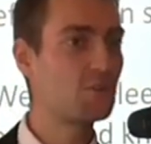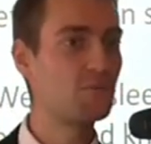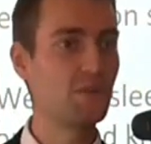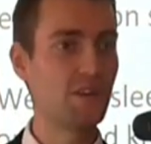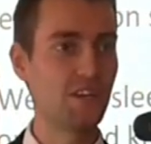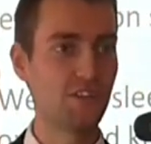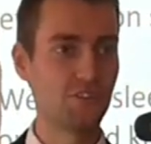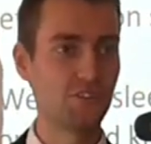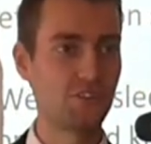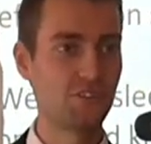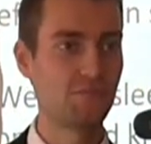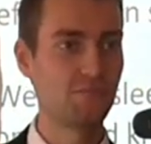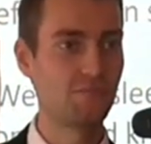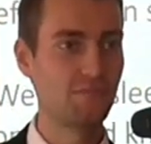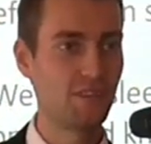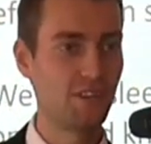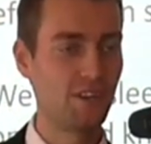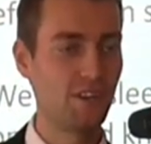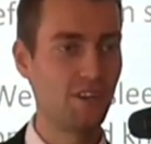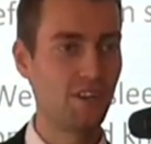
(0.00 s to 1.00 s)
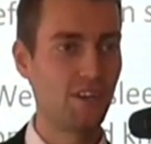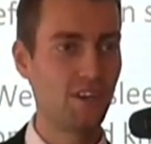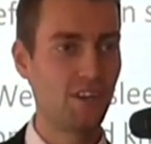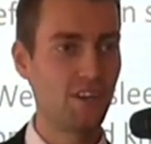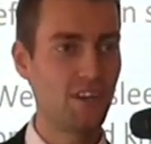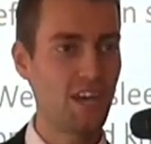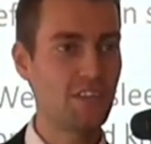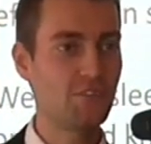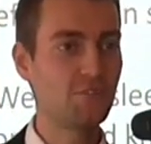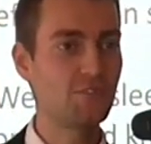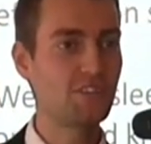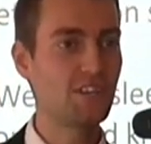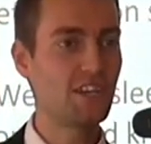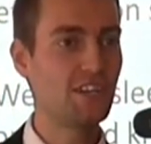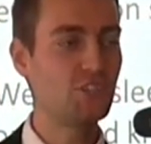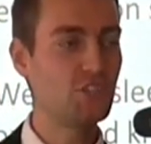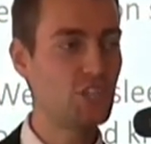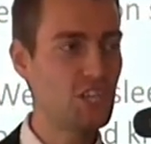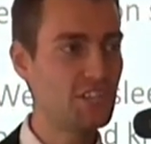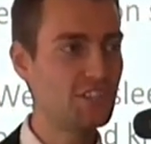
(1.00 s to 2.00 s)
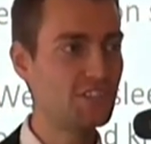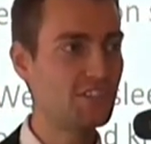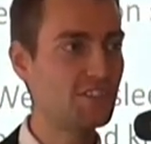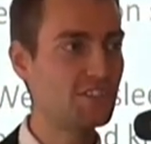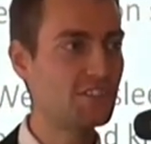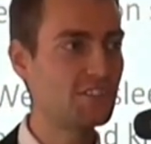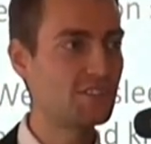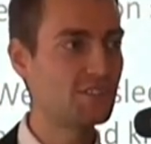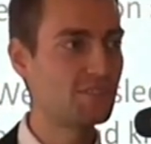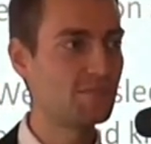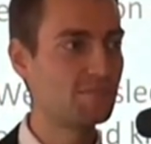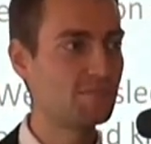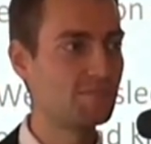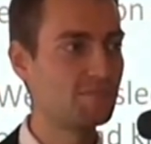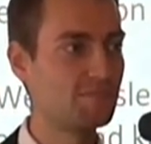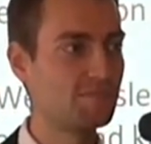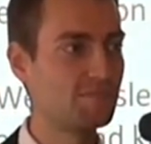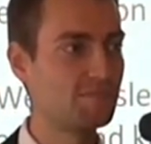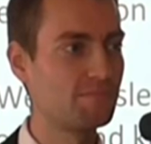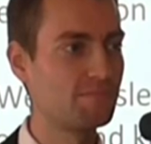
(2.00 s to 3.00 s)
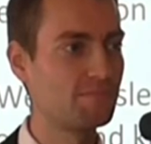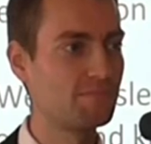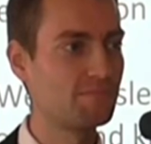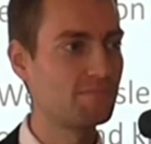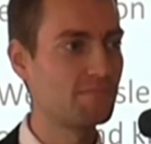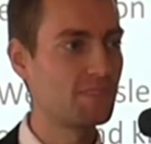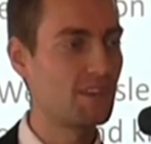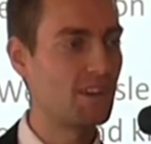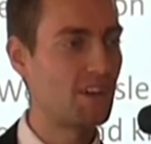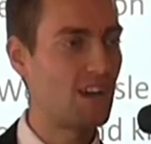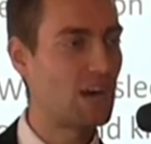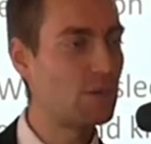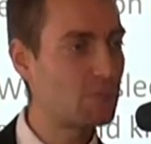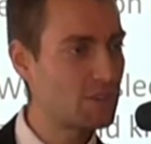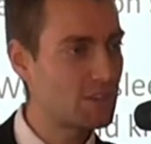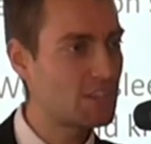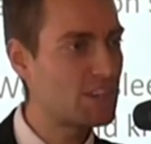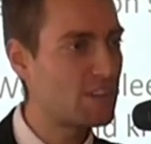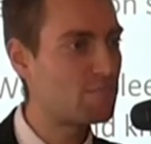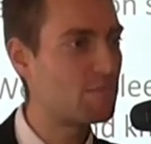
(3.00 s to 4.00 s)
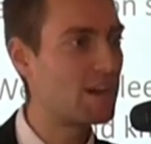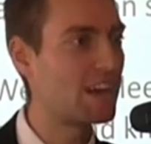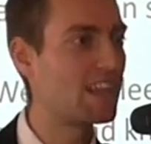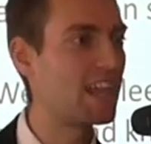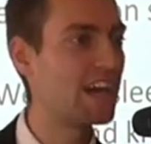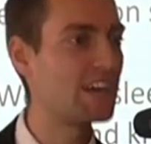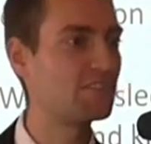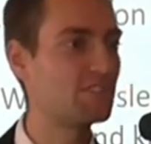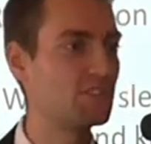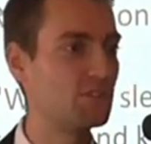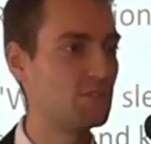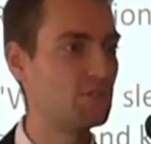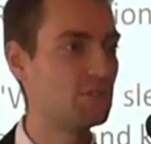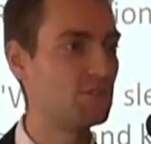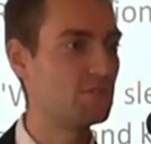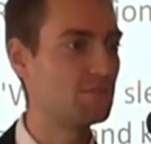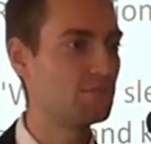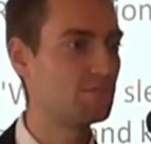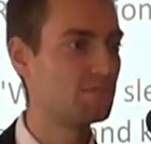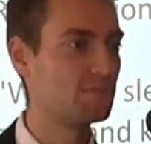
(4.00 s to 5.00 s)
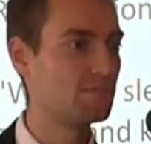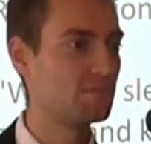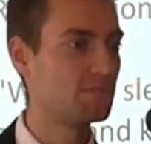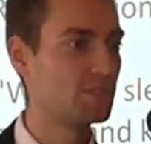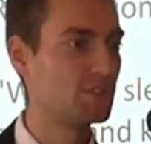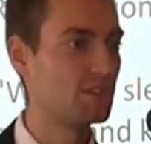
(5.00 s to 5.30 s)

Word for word: is your wish, and you say, Jesus, I want to give my life to you.